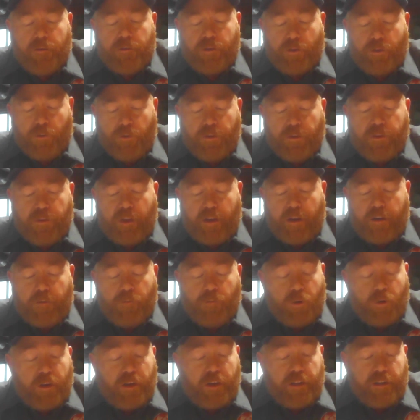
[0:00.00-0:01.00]
To go with a lot of
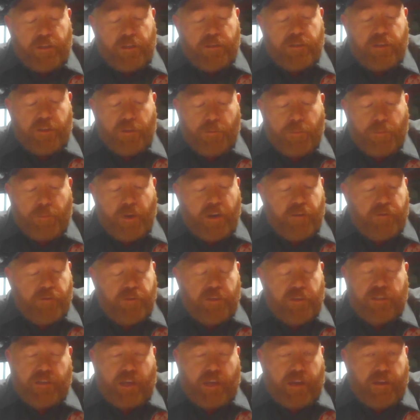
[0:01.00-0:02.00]
what I had said, the
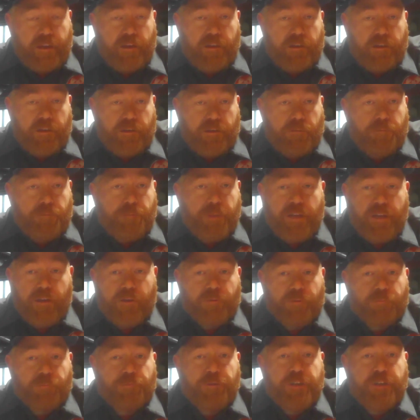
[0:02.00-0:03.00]
benefits, being
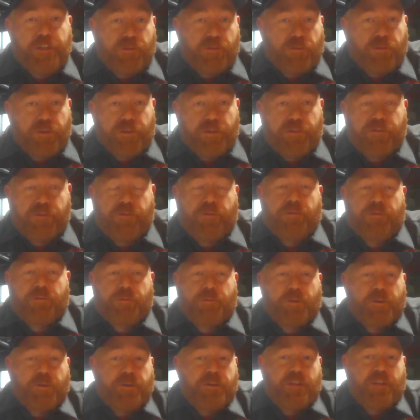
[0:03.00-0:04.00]
a resource for those
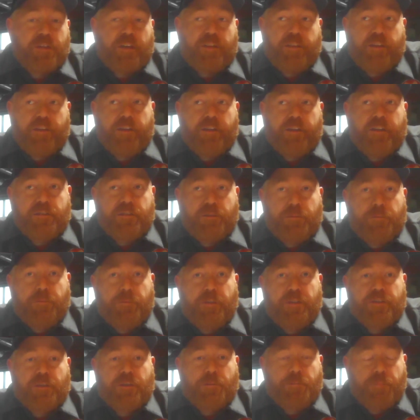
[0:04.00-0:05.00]
breweries, I think is
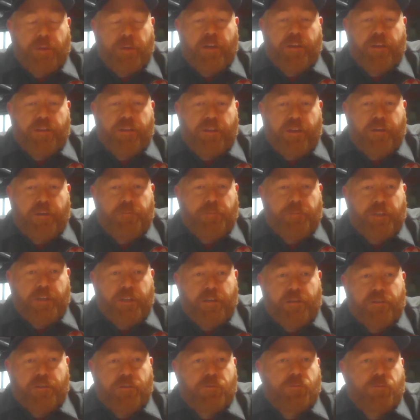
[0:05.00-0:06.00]
a big thing,
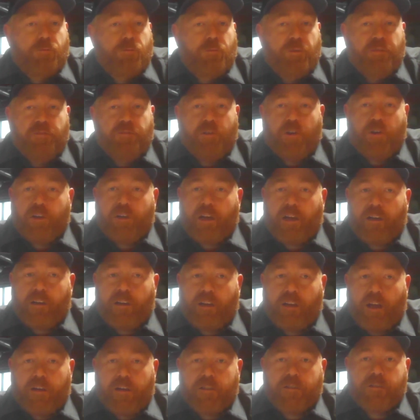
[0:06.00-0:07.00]
because we've all got a
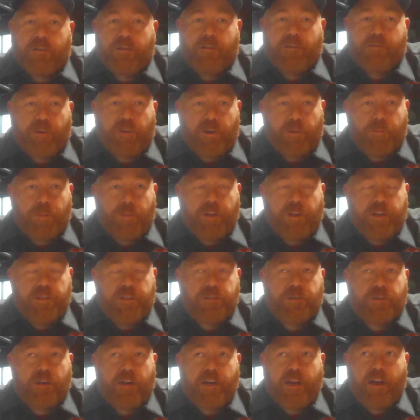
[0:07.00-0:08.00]
lot of stuff on our
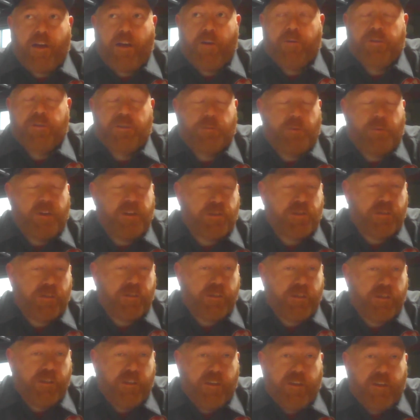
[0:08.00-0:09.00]
plates right now,
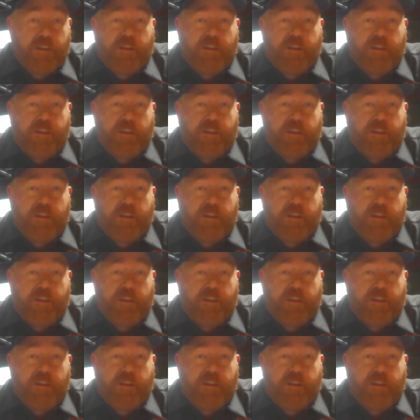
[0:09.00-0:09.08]
especially.